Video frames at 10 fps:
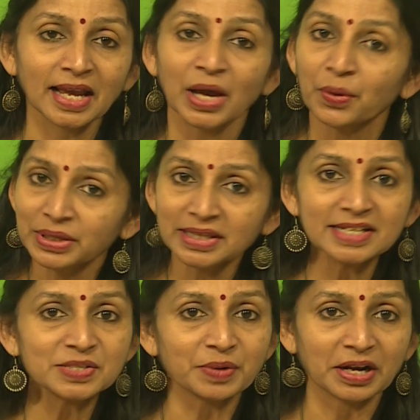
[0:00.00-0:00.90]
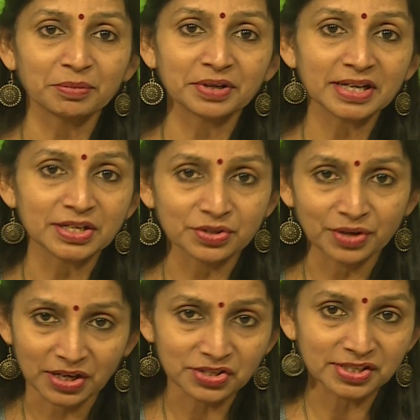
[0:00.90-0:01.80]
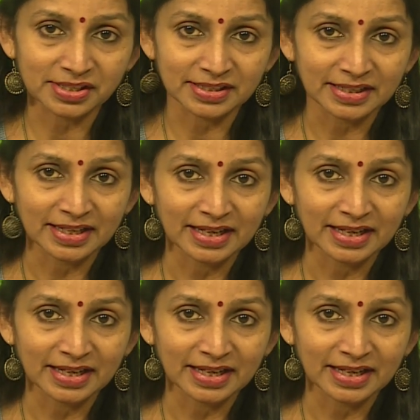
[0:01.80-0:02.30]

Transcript: With this primary introduction,